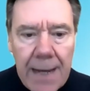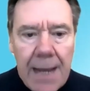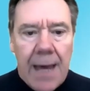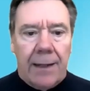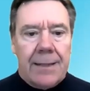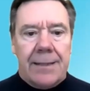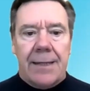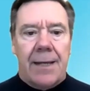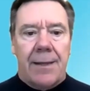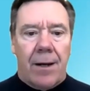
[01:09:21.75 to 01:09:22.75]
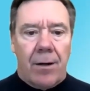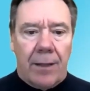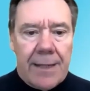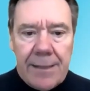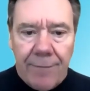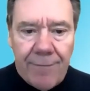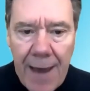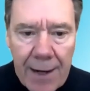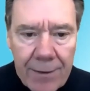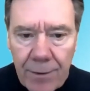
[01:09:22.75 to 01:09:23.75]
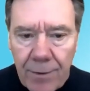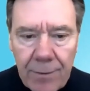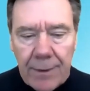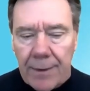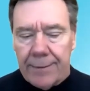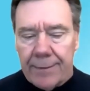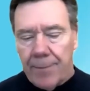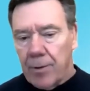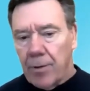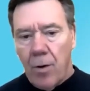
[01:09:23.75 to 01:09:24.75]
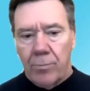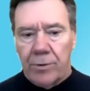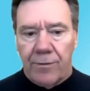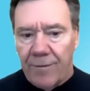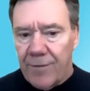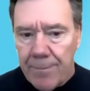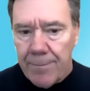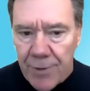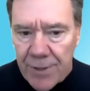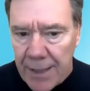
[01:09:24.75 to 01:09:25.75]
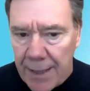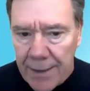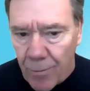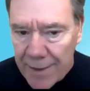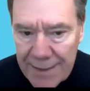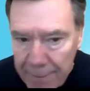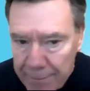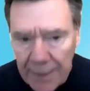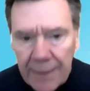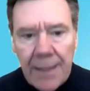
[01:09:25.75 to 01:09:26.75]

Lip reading: And let's say that our glazing factor, like typical homes, is 15%. And what does that mean?